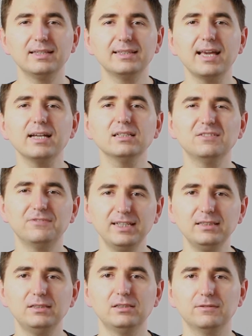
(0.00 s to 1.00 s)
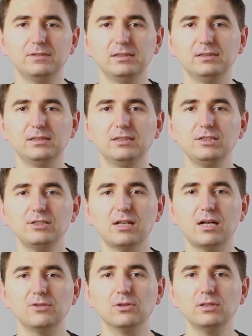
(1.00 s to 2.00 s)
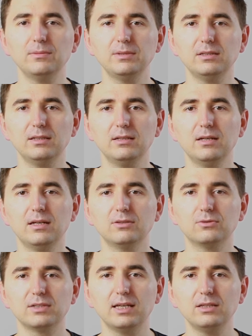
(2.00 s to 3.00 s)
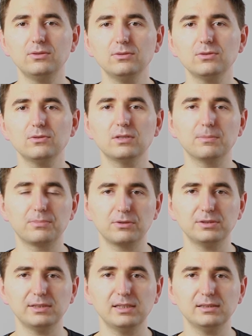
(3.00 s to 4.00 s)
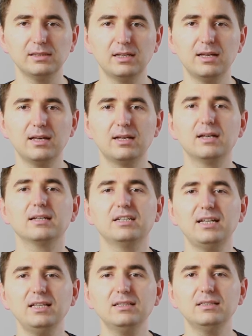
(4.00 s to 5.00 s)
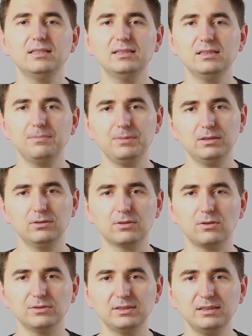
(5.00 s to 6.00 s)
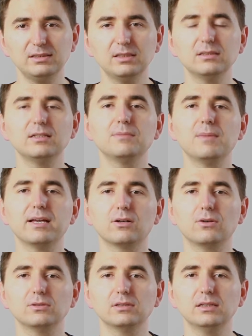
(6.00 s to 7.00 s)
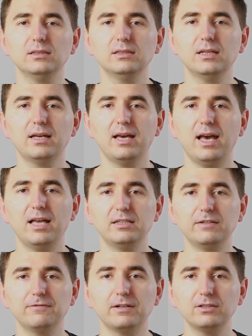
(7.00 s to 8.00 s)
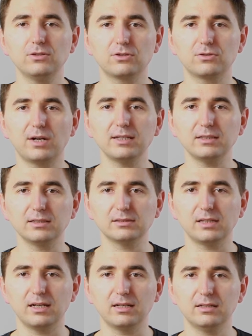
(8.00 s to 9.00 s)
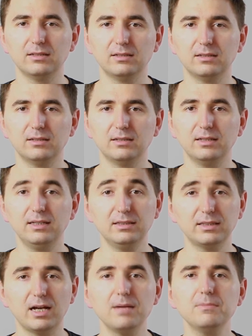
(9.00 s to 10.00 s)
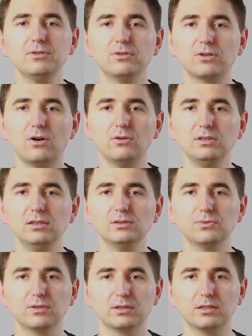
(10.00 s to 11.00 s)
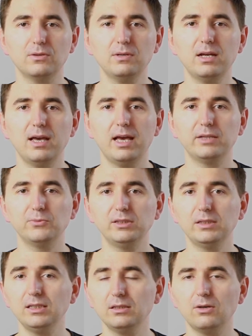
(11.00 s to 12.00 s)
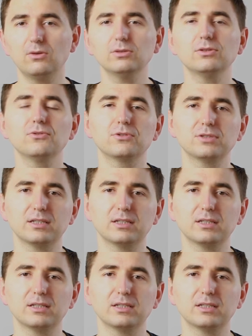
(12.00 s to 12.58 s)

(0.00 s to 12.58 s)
Take advantage of this initial anonymity to get used to the process, create the discipline to consistently make content, and refine your writing style. In time, your audience will grow, and with it also your